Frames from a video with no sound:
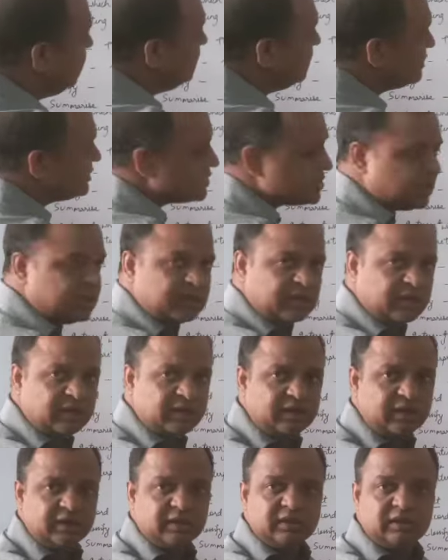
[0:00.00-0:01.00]
in a
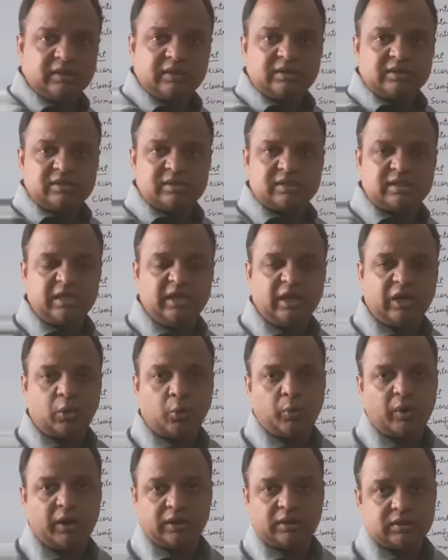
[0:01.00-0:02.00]
certain
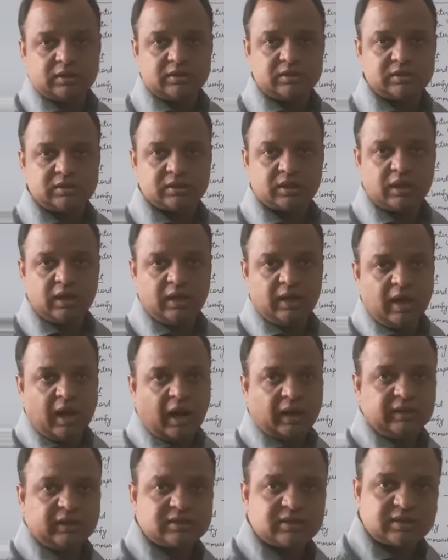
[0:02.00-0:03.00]
sequence.
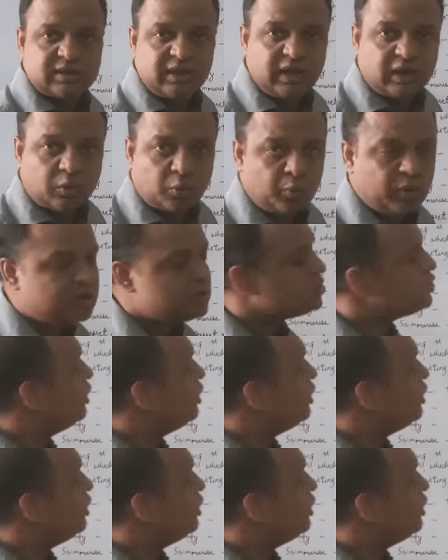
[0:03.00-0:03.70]
And the sequence